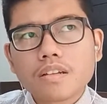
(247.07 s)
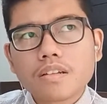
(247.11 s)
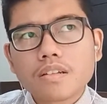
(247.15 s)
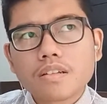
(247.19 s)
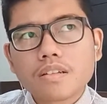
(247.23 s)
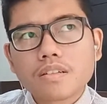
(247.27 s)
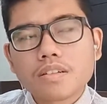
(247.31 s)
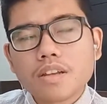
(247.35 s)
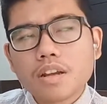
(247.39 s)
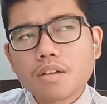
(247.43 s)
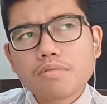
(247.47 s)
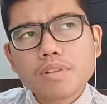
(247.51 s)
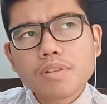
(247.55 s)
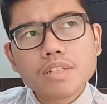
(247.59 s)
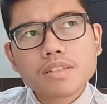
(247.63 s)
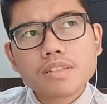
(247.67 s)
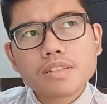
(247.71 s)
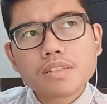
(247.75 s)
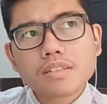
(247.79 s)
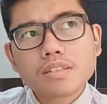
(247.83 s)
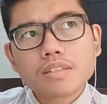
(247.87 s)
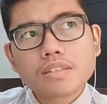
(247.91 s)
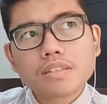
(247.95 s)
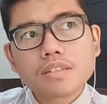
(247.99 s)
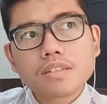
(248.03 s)
there was
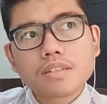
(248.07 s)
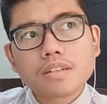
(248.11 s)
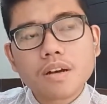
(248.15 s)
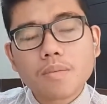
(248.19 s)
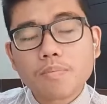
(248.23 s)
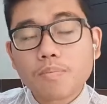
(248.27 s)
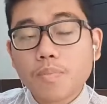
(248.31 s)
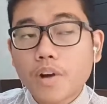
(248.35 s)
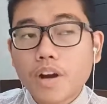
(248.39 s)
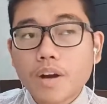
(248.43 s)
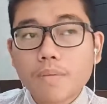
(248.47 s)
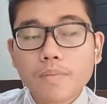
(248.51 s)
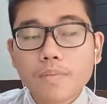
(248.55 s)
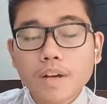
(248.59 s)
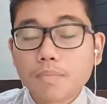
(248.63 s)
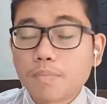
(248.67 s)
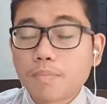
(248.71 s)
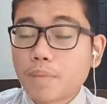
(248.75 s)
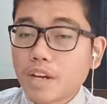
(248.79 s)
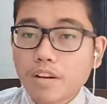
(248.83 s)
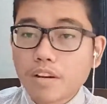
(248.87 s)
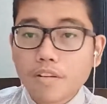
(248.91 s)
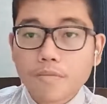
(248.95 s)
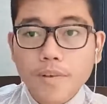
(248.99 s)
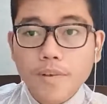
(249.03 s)
a
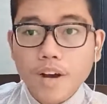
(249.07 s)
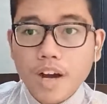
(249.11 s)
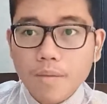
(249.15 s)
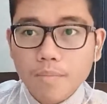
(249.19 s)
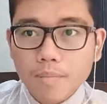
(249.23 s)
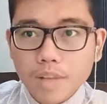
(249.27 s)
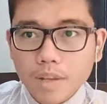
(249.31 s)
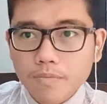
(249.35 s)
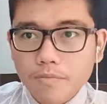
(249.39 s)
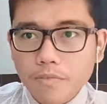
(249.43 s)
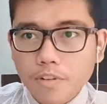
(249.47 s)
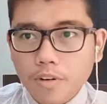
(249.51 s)
bit of problem